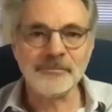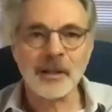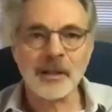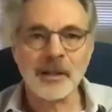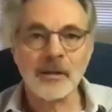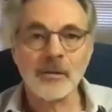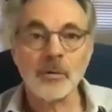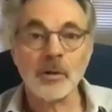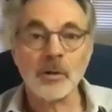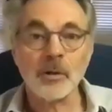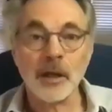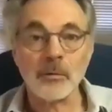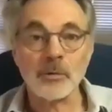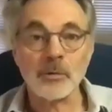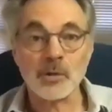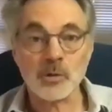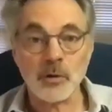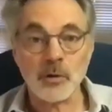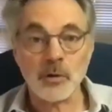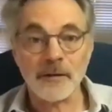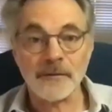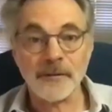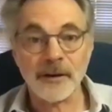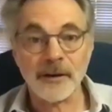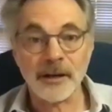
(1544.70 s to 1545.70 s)
Well, that was
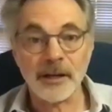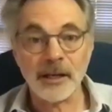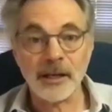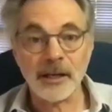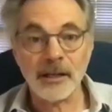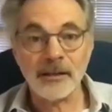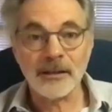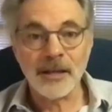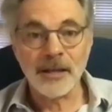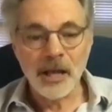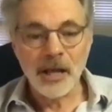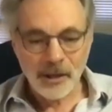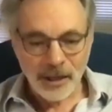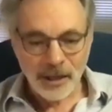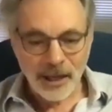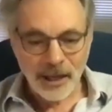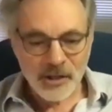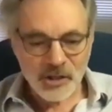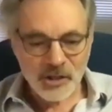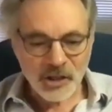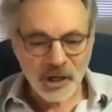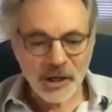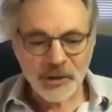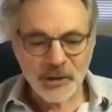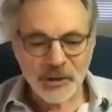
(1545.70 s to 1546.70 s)
quite funny. Okay,
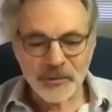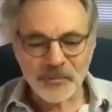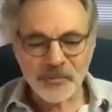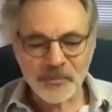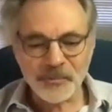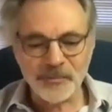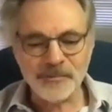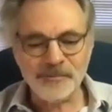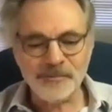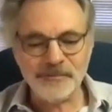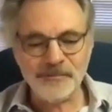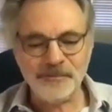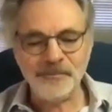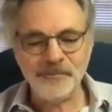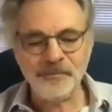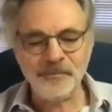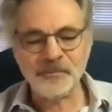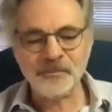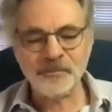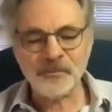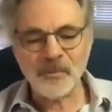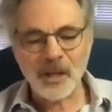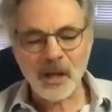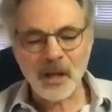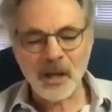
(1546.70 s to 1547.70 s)
so
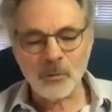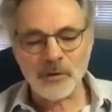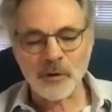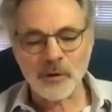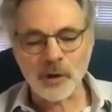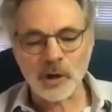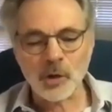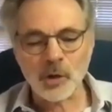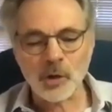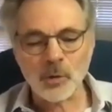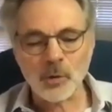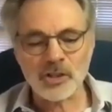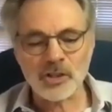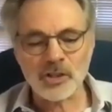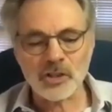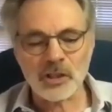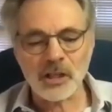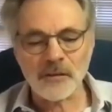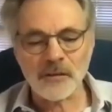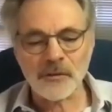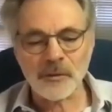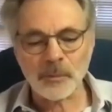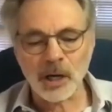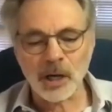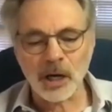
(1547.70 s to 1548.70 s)
we've got a question
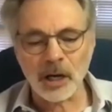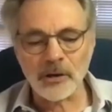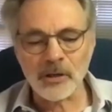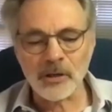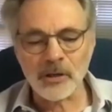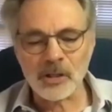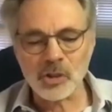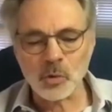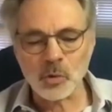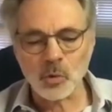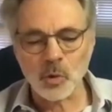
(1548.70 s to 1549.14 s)
here from Arent.